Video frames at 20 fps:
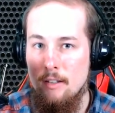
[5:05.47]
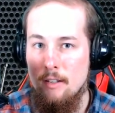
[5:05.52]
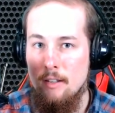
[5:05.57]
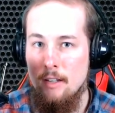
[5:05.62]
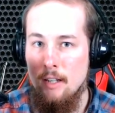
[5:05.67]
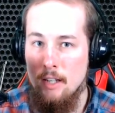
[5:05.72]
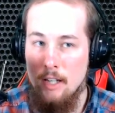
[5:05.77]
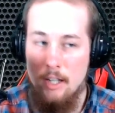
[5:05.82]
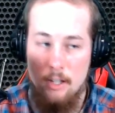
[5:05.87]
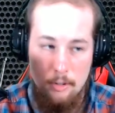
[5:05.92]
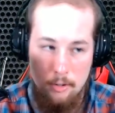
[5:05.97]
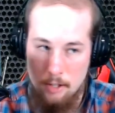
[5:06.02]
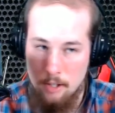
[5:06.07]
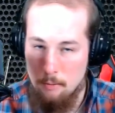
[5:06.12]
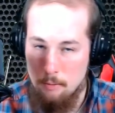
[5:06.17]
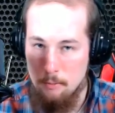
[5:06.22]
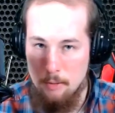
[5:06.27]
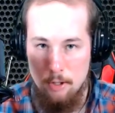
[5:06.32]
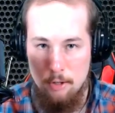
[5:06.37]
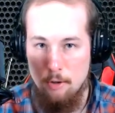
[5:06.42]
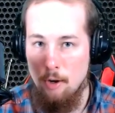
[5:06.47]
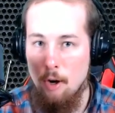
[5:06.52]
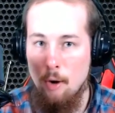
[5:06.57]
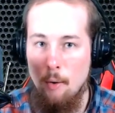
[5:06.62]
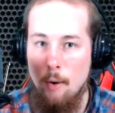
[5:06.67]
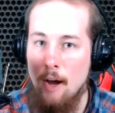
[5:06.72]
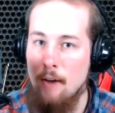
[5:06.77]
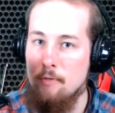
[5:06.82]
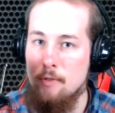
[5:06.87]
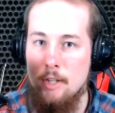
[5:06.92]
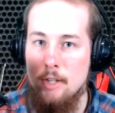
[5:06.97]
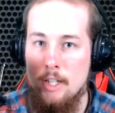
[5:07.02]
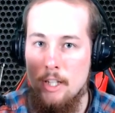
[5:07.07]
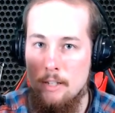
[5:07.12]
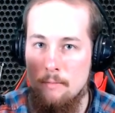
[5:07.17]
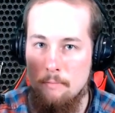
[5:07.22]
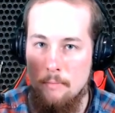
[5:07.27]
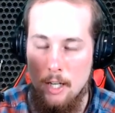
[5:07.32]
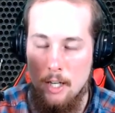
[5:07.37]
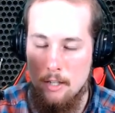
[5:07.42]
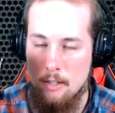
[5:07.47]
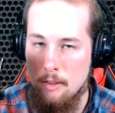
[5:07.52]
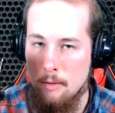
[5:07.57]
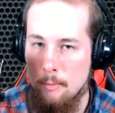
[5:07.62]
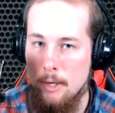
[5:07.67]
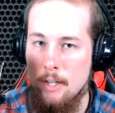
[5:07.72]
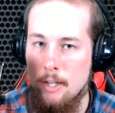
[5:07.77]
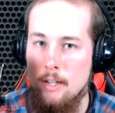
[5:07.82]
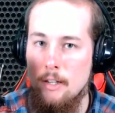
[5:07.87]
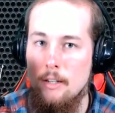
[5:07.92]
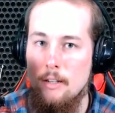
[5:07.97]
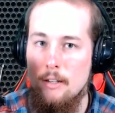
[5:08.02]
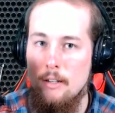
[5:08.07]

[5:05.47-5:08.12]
And neither did Maduro after he kicked the bucket.